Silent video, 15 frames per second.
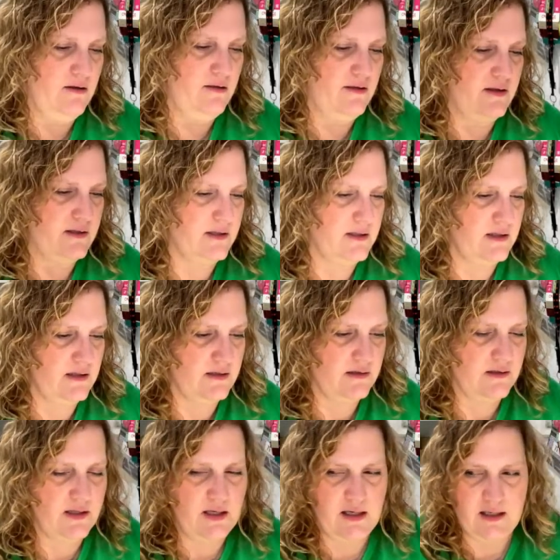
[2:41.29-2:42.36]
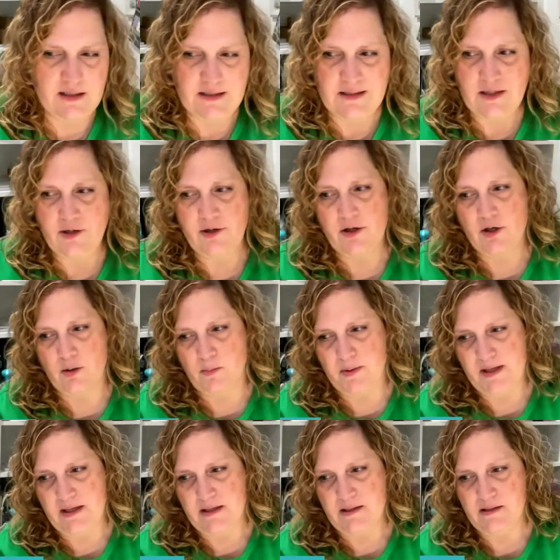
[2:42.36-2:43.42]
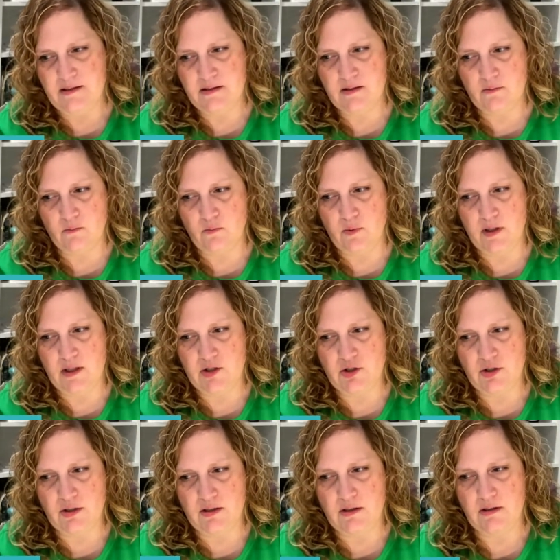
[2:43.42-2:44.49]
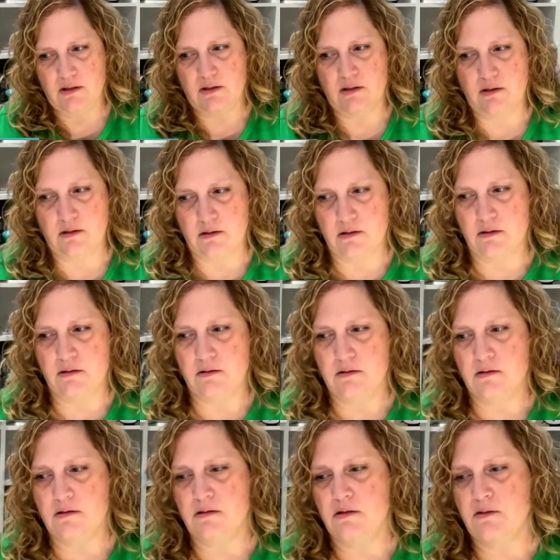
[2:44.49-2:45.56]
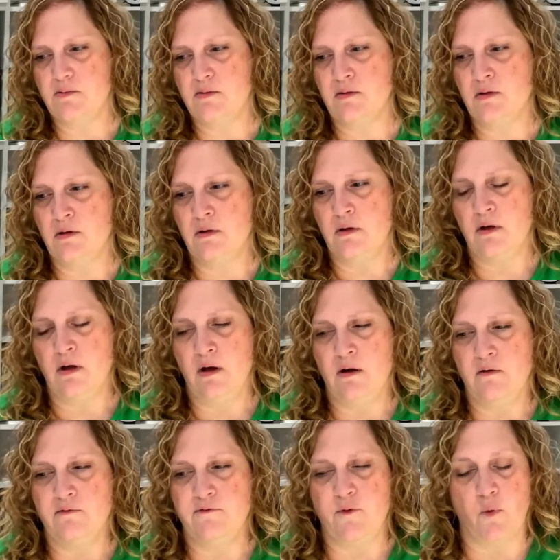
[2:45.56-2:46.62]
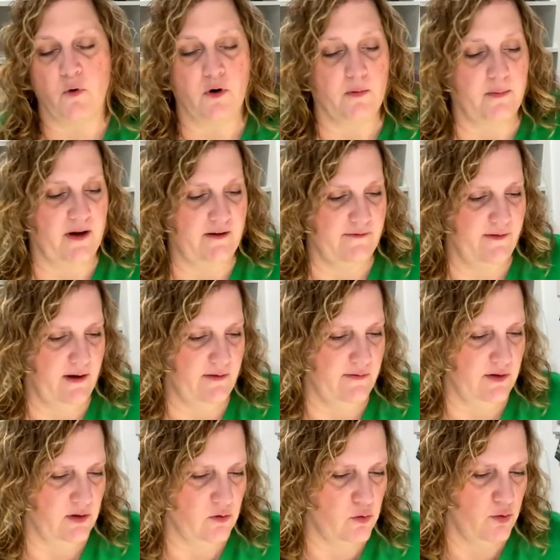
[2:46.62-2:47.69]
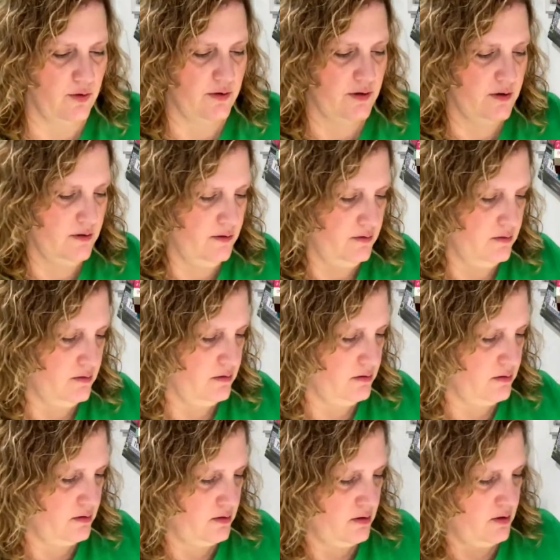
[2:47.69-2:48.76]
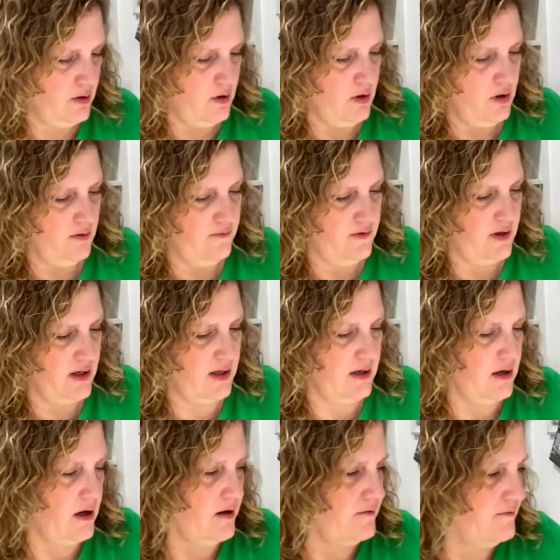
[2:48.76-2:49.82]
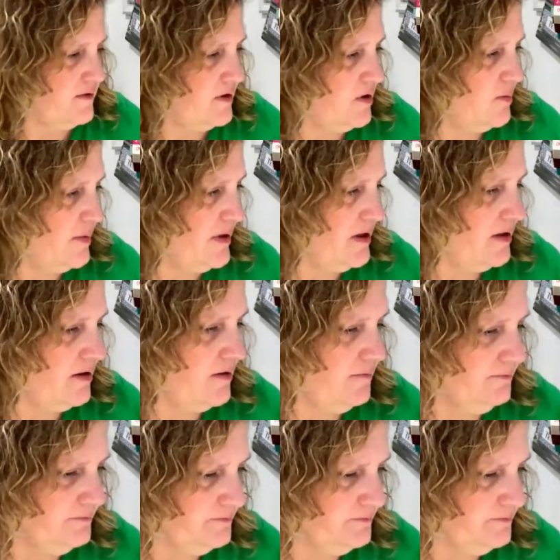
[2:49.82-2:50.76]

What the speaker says: This is the interior piece, which is 4 by 5 1/4. Got an envelope here.